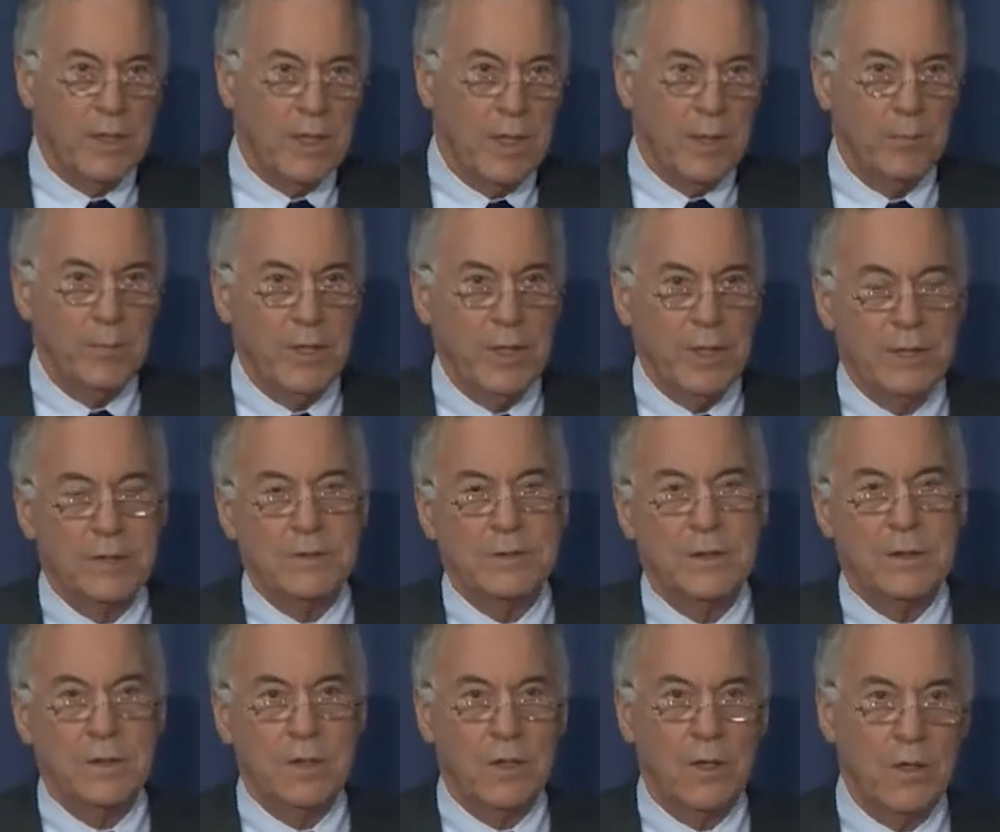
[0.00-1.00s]
companies,
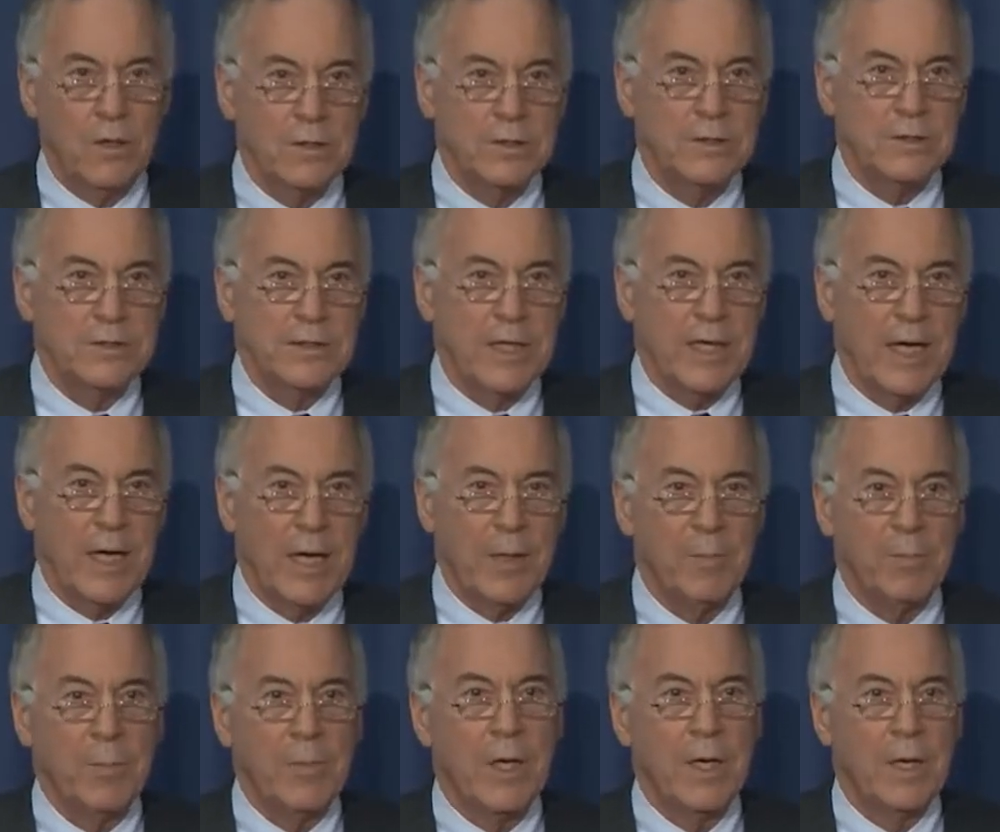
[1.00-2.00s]
the largest cap